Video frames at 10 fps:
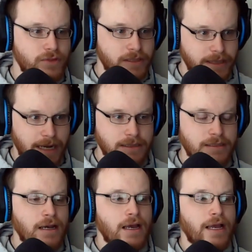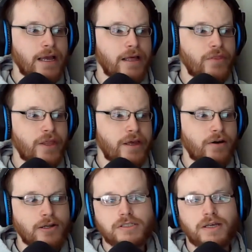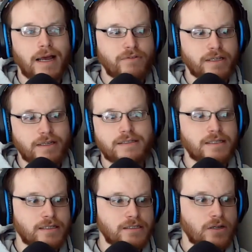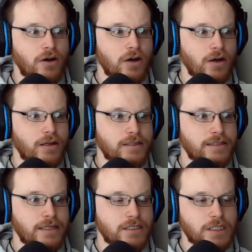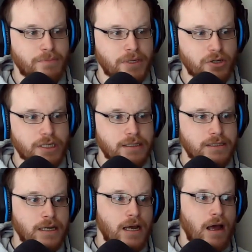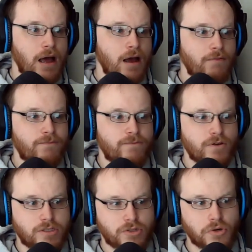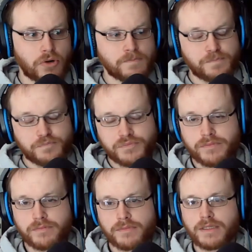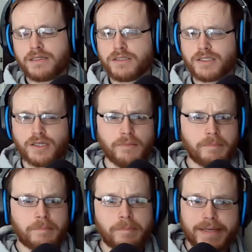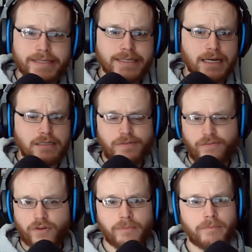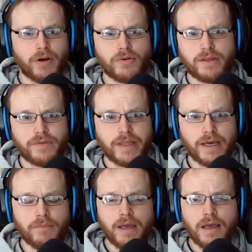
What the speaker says: night, and then also having an assist on Jesperi's first goal. So big nights from both of them.